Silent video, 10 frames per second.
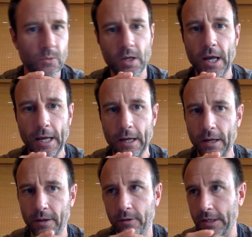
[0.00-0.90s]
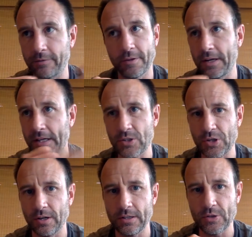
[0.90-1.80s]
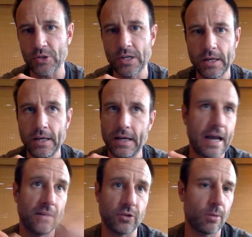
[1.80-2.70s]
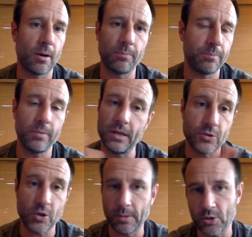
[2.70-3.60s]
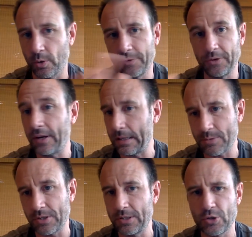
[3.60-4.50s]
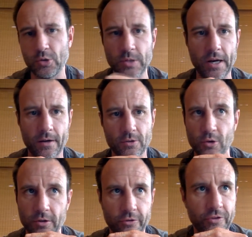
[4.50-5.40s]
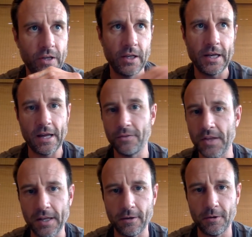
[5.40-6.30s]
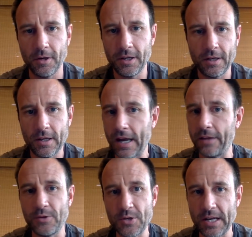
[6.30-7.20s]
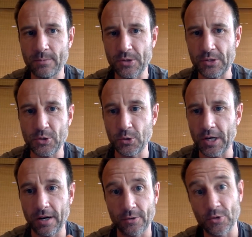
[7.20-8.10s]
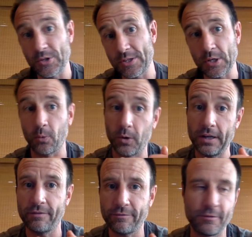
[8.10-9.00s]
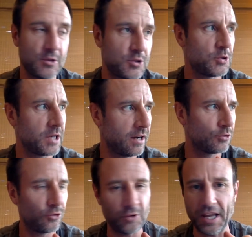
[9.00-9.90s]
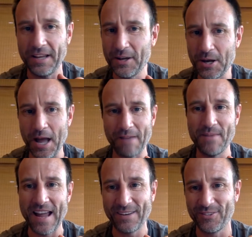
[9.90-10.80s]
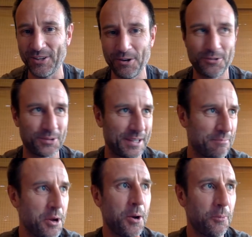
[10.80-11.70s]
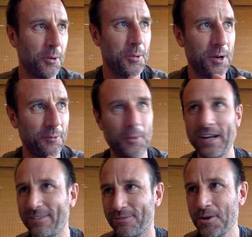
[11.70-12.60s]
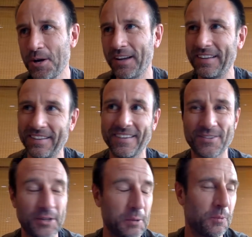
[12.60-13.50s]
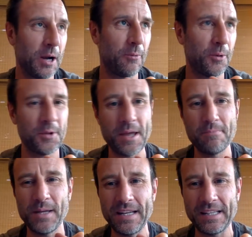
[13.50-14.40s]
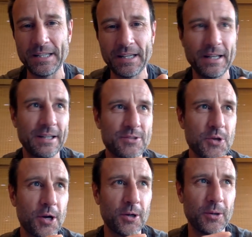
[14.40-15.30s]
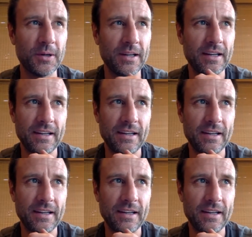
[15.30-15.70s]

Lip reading: for the next series, I'd come up in some intro with the names of these two characters, and then I had the names of these two characters, and they said, "What if these two characters I made a series with them? What if?" And then I was like, "Well, what would that be?" So